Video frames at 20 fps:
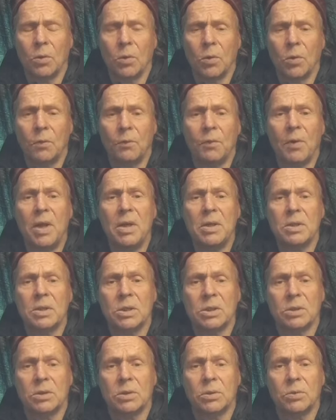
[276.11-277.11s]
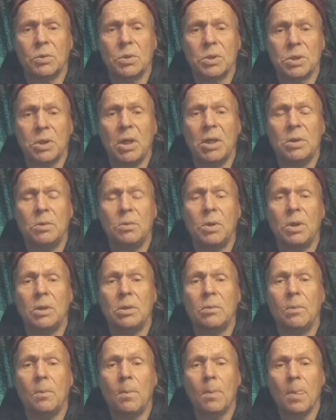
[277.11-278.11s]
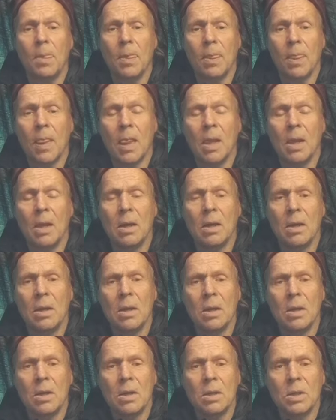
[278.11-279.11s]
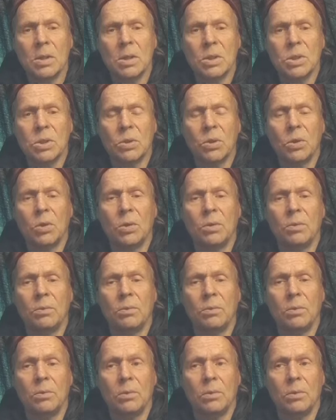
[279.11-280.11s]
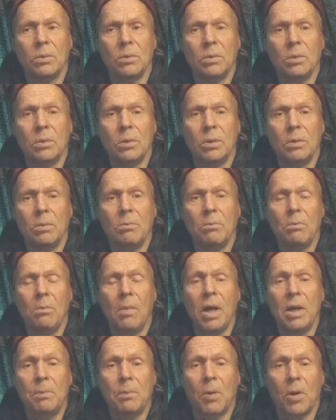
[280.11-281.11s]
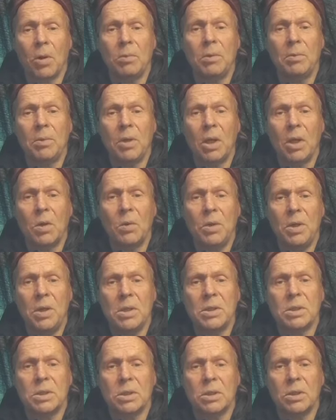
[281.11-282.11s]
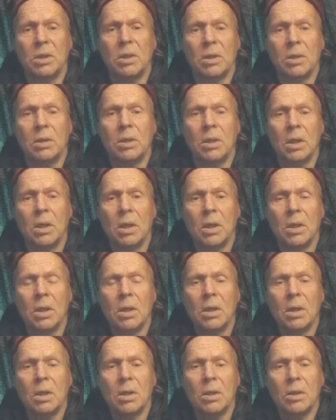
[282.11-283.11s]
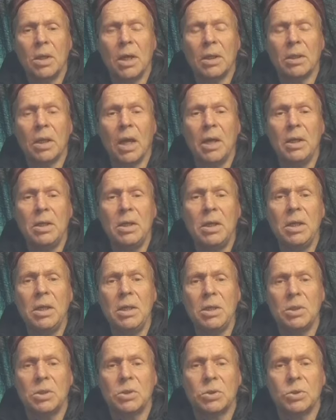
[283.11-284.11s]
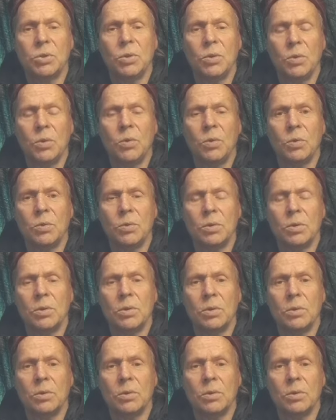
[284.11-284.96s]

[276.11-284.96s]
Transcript: or friends to stay with. So my problem now is that I need to